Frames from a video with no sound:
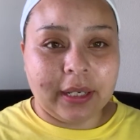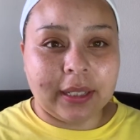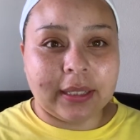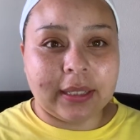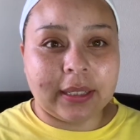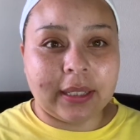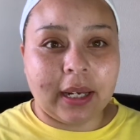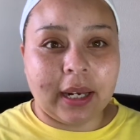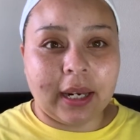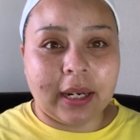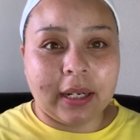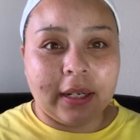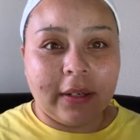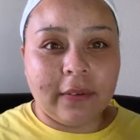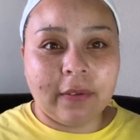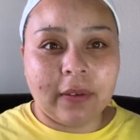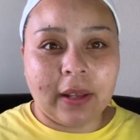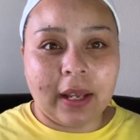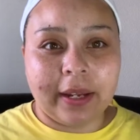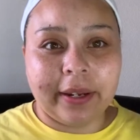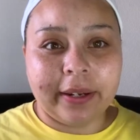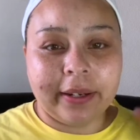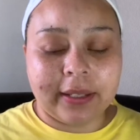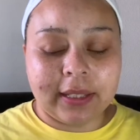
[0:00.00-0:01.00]
It's kind of
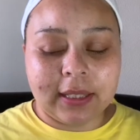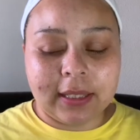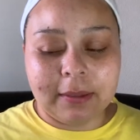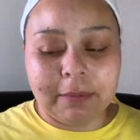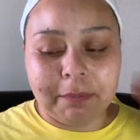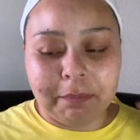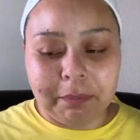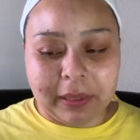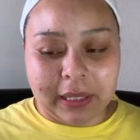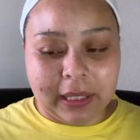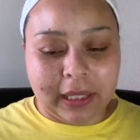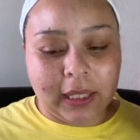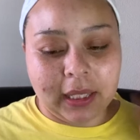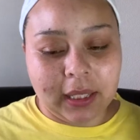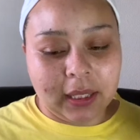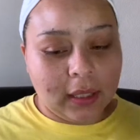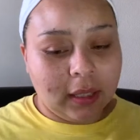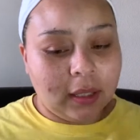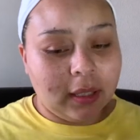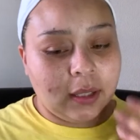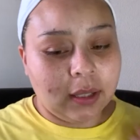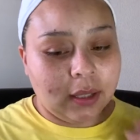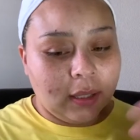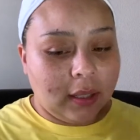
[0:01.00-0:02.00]
like spitty,
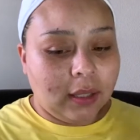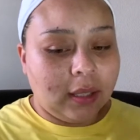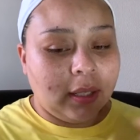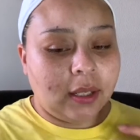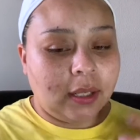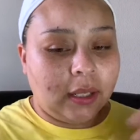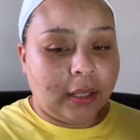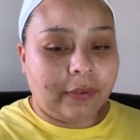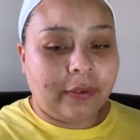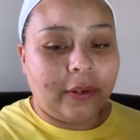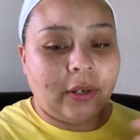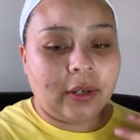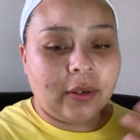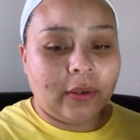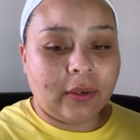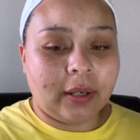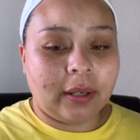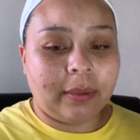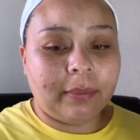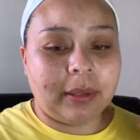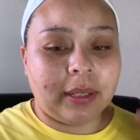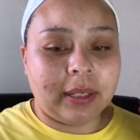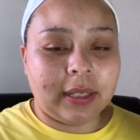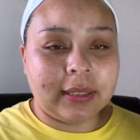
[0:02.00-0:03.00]
if you know what
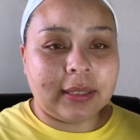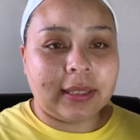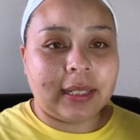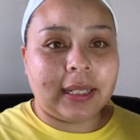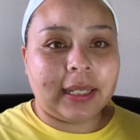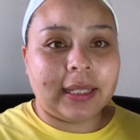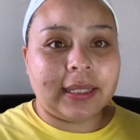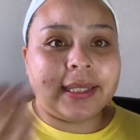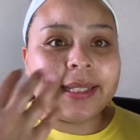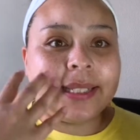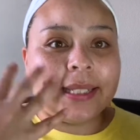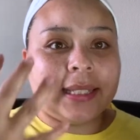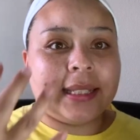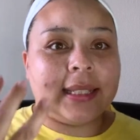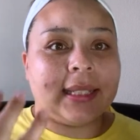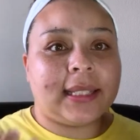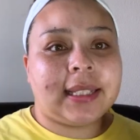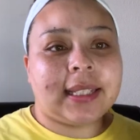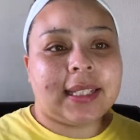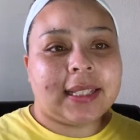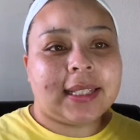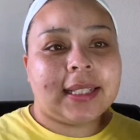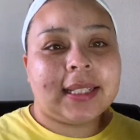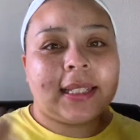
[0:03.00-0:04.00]
I mean. It's like tss,
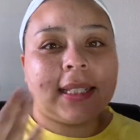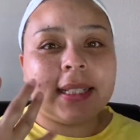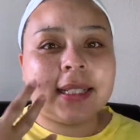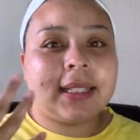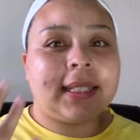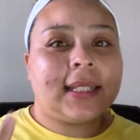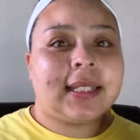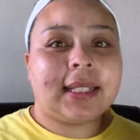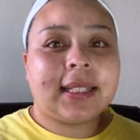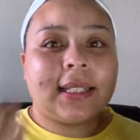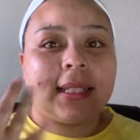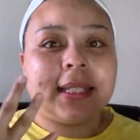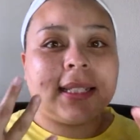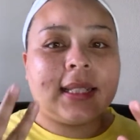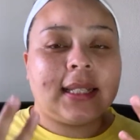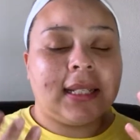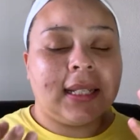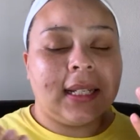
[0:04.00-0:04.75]
tss, tss, tss.